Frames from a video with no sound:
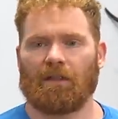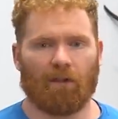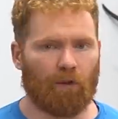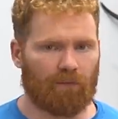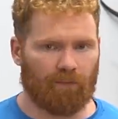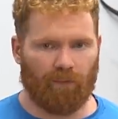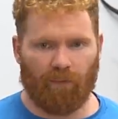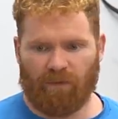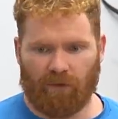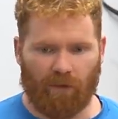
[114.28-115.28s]
good
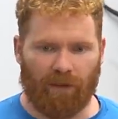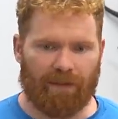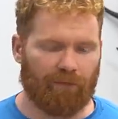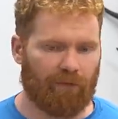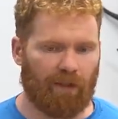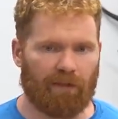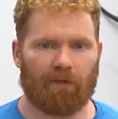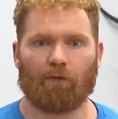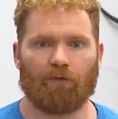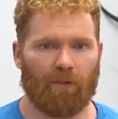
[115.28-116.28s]
dry for like
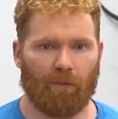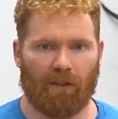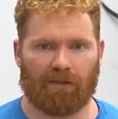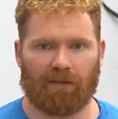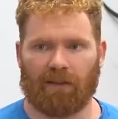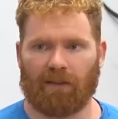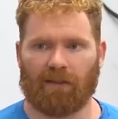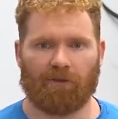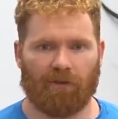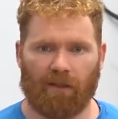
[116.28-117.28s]
two or three months and then
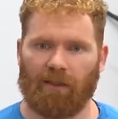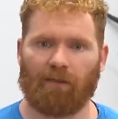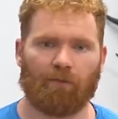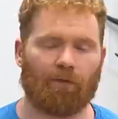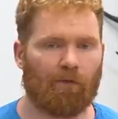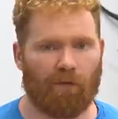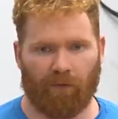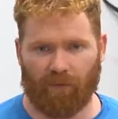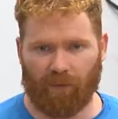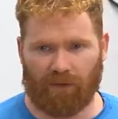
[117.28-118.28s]
not training again for four or
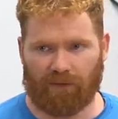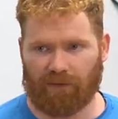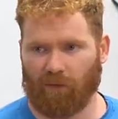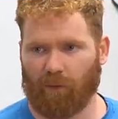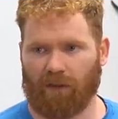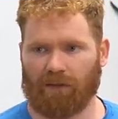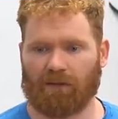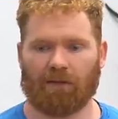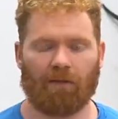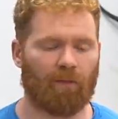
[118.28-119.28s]
five months. There's no
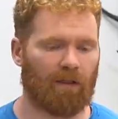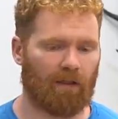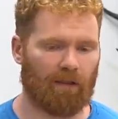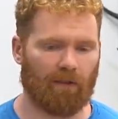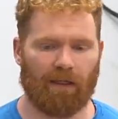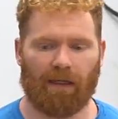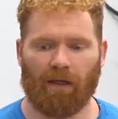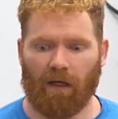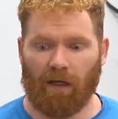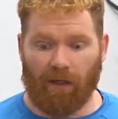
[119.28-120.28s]
point being like, okay,
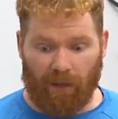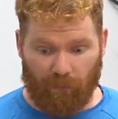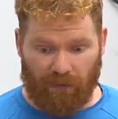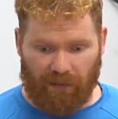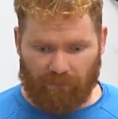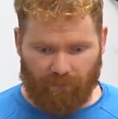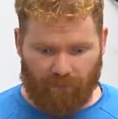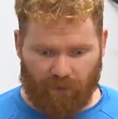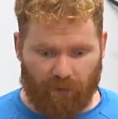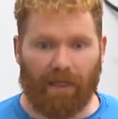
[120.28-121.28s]
I'm going to get
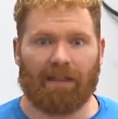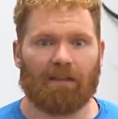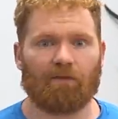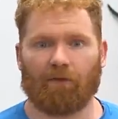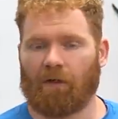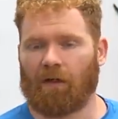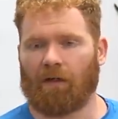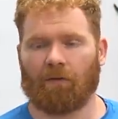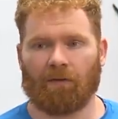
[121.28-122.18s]
shredded for